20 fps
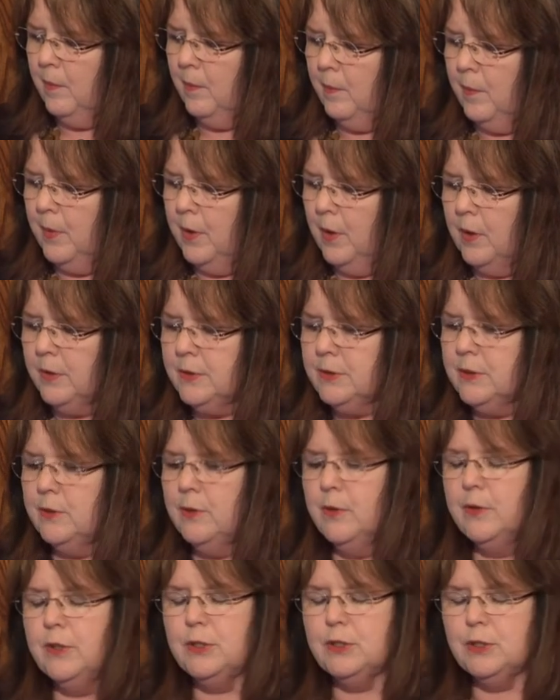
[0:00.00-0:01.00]
We also
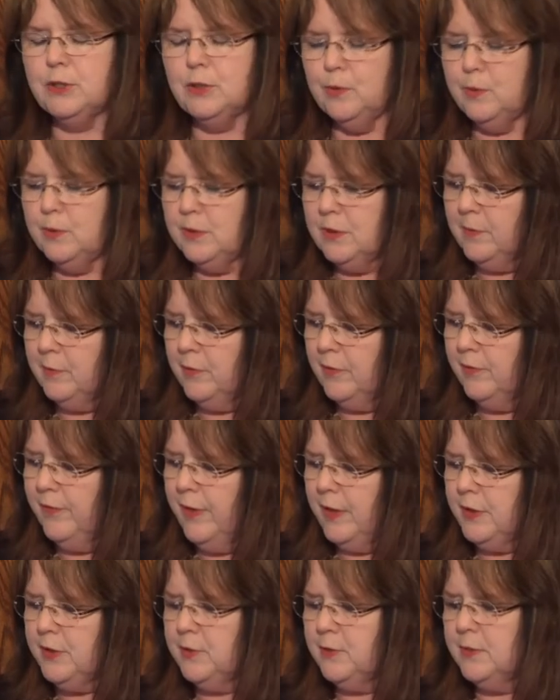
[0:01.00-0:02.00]
know that students and
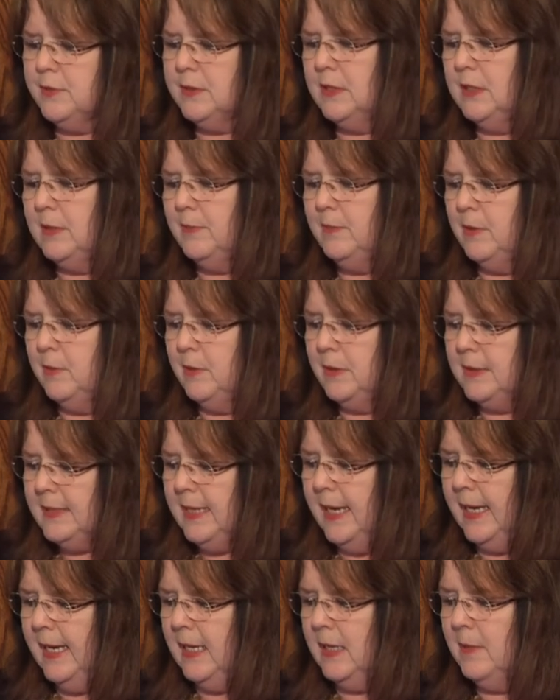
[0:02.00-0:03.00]
professionals need to be
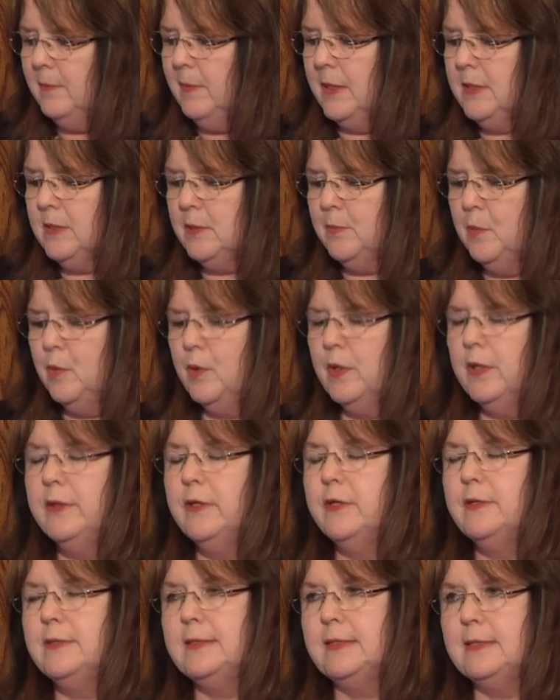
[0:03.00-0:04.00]
retained by supporting
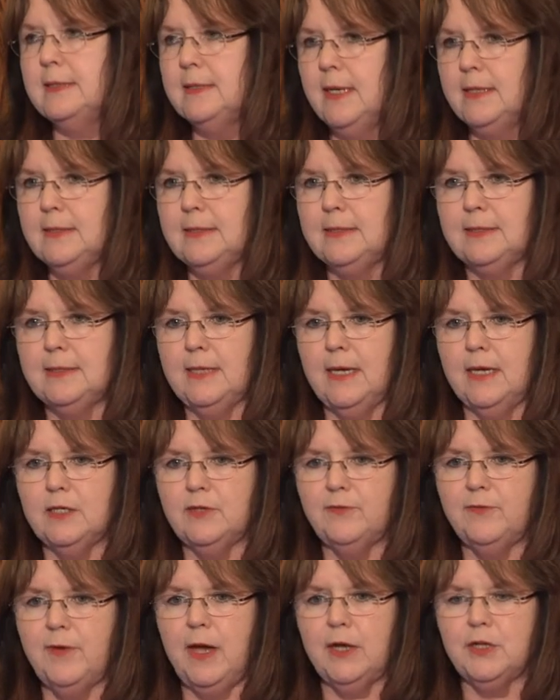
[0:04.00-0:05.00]
their success and
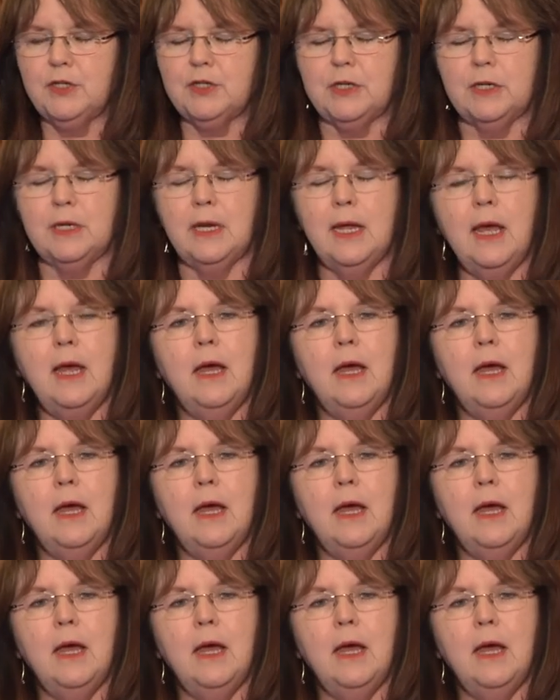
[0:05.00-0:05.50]
satisfaction.